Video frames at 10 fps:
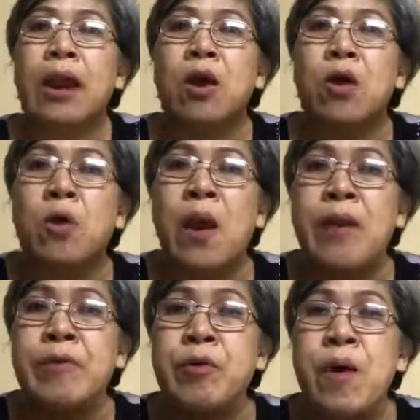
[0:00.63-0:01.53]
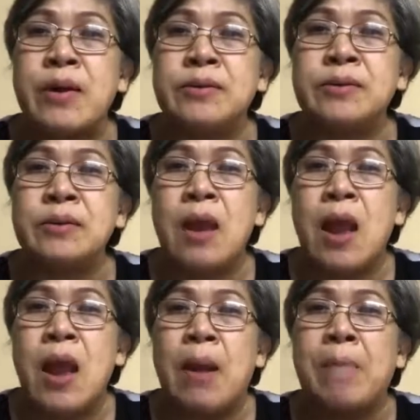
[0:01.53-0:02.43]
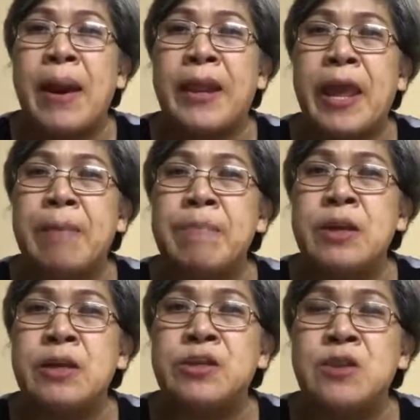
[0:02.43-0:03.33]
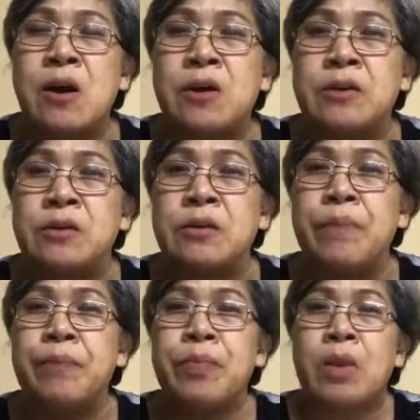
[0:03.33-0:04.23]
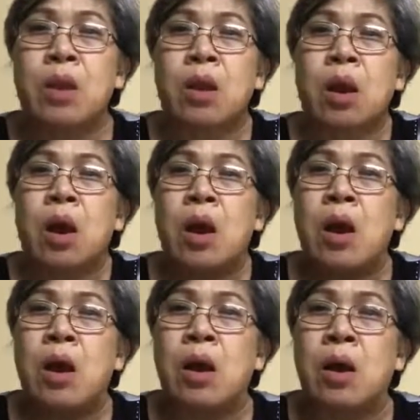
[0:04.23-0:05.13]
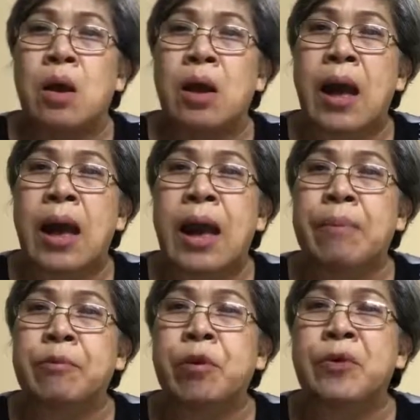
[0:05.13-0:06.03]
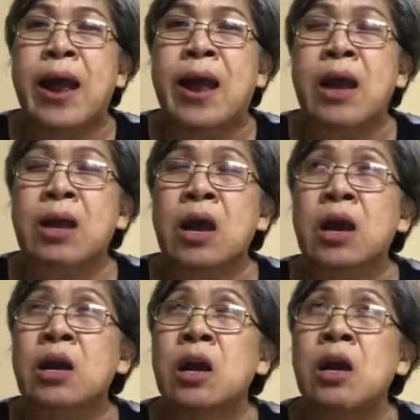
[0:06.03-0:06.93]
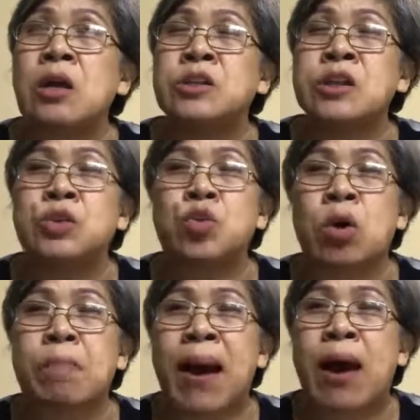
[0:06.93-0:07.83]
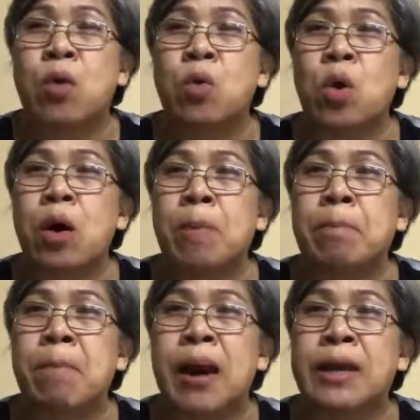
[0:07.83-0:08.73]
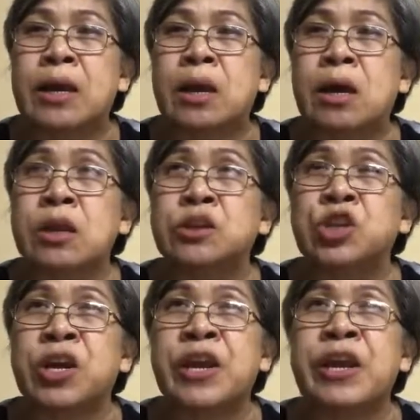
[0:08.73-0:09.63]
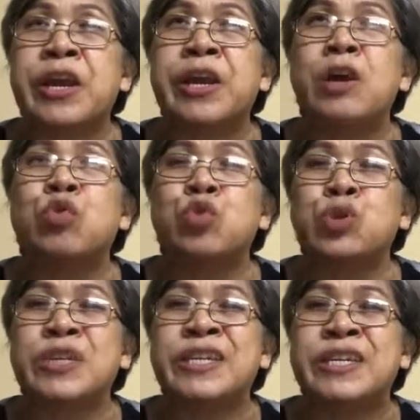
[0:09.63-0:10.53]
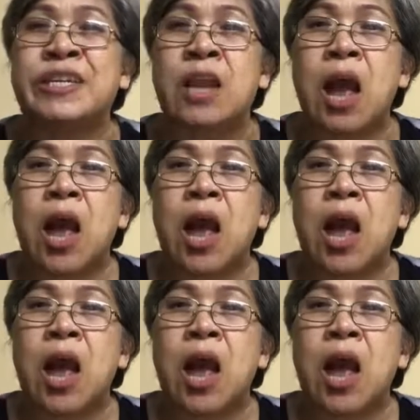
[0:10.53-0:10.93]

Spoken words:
Hello everyone, my name is An. I'm gonna tell you about my daily routine.